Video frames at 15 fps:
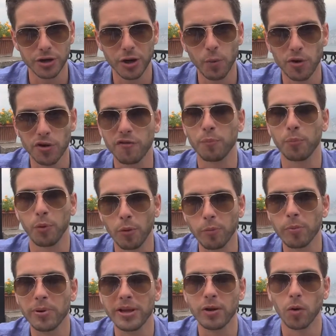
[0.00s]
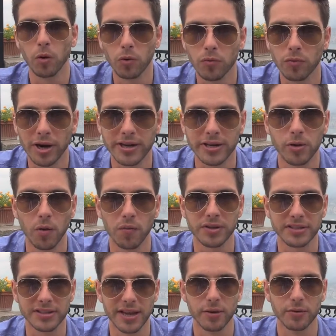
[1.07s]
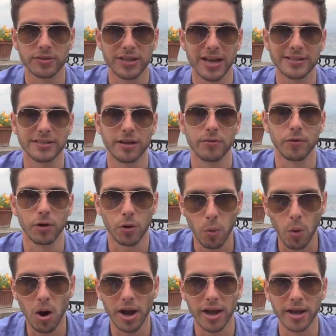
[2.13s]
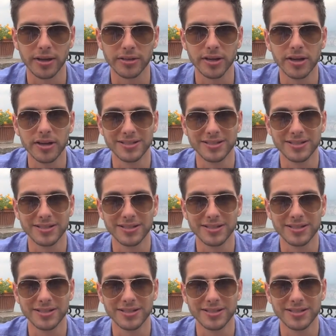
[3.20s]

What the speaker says: do you know what, you've probably already got the skill sets that are required